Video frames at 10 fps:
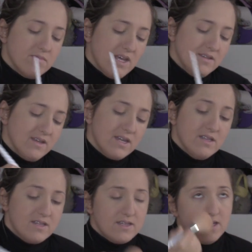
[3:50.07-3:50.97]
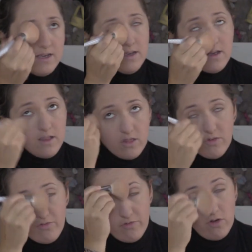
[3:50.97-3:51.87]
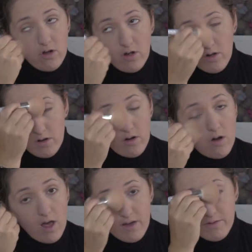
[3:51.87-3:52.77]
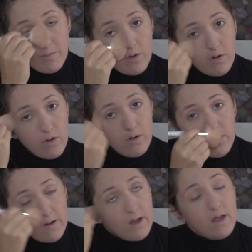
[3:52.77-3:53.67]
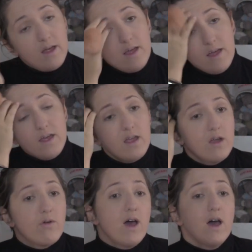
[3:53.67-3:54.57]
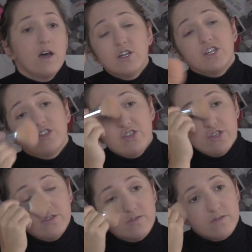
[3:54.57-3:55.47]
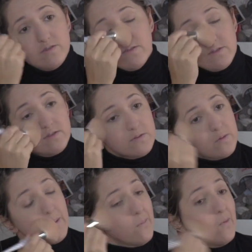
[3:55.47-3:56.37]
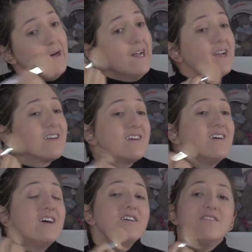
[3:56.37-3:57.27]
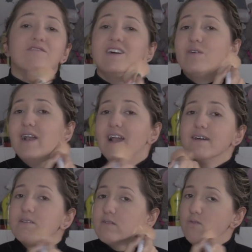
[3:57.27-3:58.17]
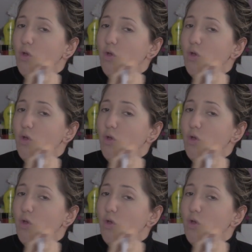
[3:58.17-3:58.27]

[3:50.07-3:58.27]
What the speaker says: As I can see in the Folklore Evermore era, she's just more like very light.